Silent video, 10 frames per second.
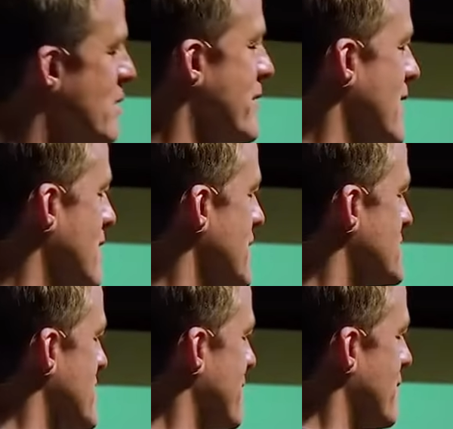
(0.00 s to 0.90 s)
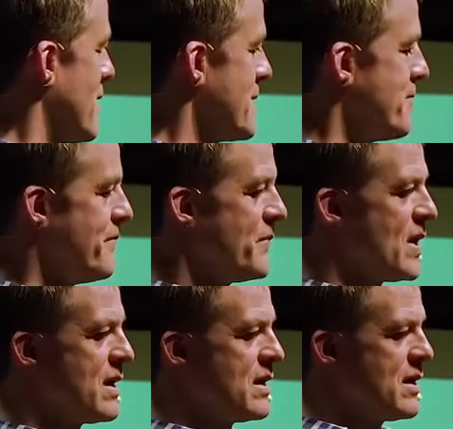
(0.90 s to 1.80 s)
with that kind of stuff, all right?
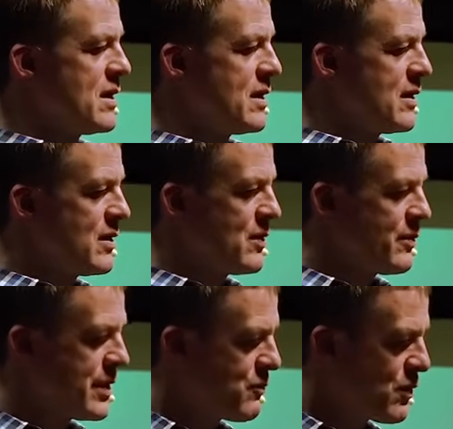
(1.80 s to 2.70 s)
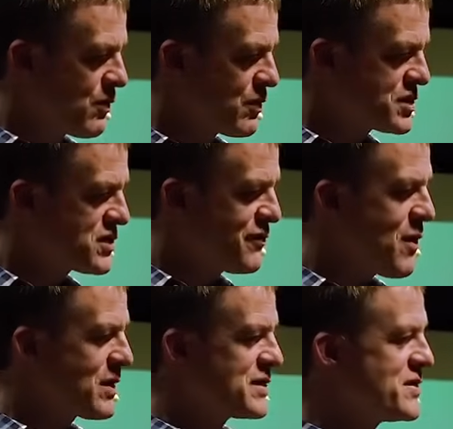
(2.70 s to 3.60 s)
But we're just
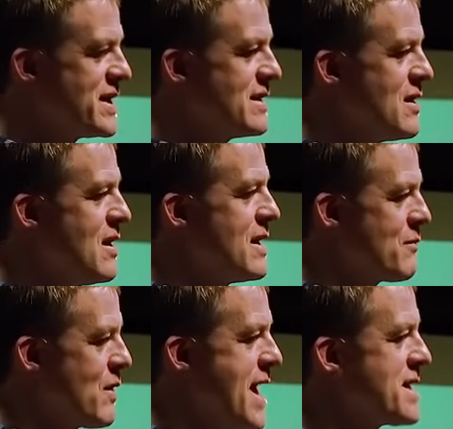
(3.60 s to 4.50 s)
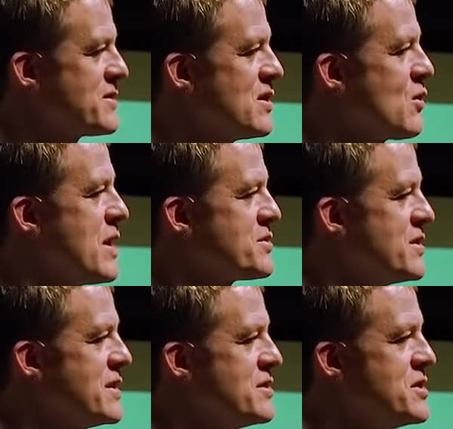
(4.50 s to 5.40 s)
focusing on, we're asking the
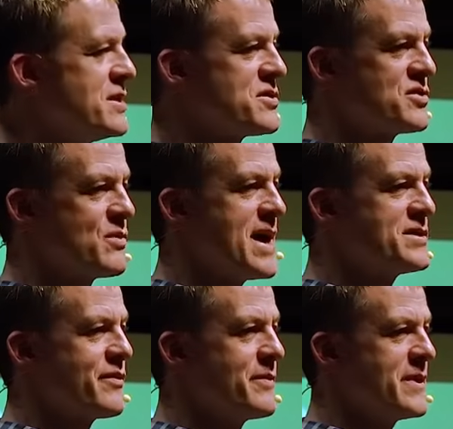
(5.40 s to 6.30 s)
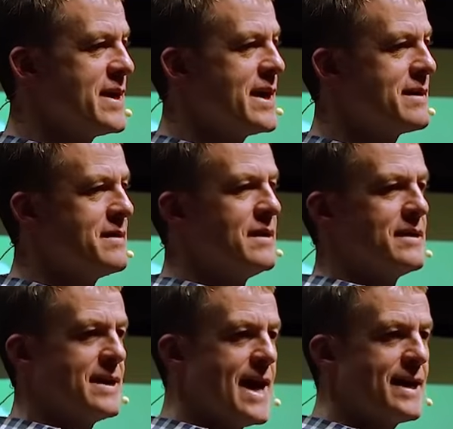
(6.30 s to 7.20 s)
question, did Jesus rise from the dead?
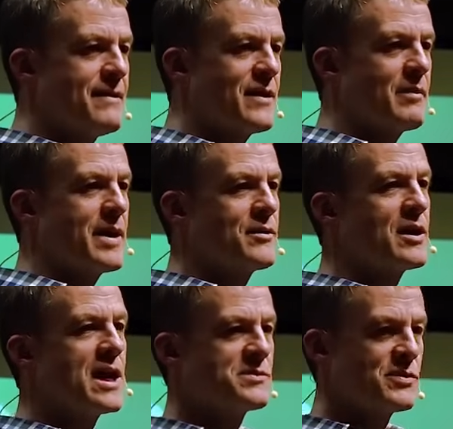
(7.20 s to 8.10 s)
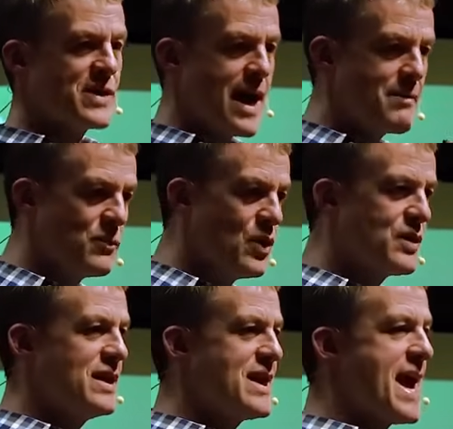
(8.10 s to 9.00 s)
Not anything about the Gospels. I'm
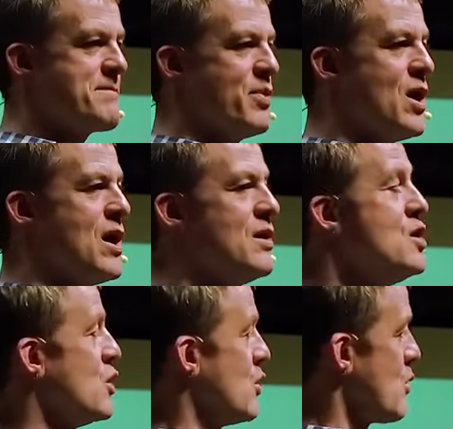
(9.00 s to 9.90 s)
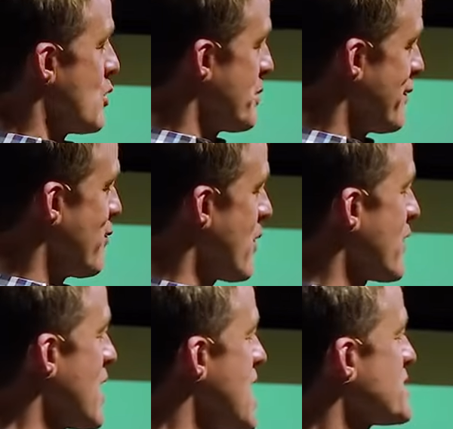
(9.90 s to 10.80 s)
looking at Paul, who wrote before
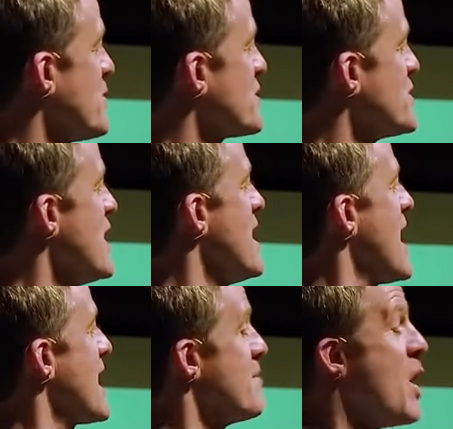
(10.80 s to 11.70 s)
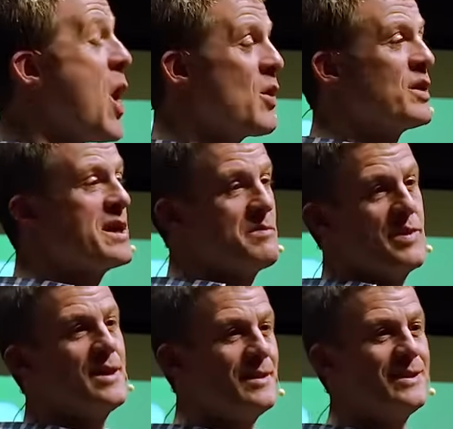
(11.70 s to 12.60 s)
the Gospels, and I'm only
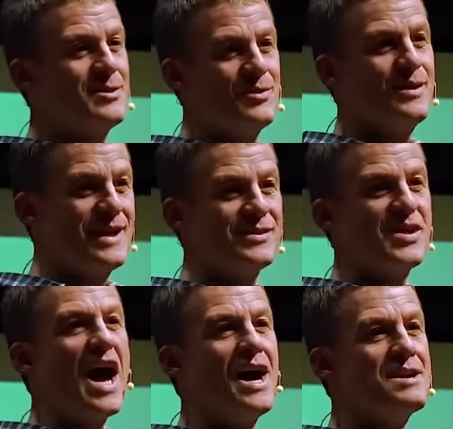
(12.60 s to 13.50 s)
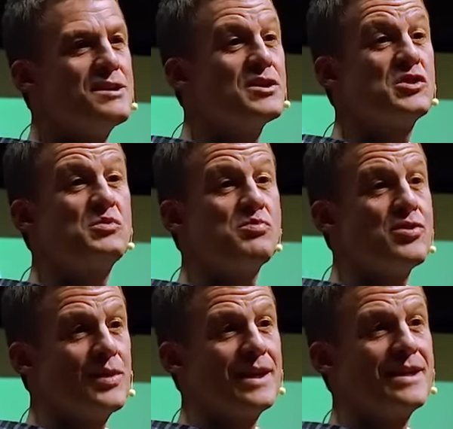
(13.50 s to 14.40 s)
appealing to his
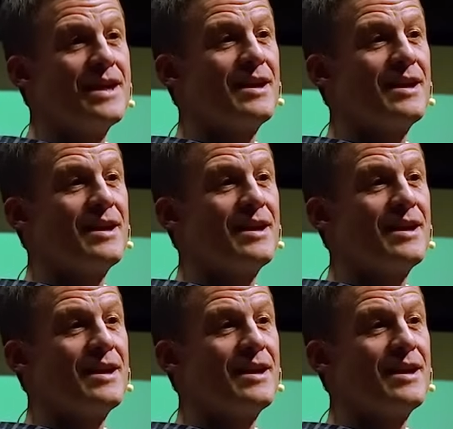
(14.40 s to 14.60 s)
undisputed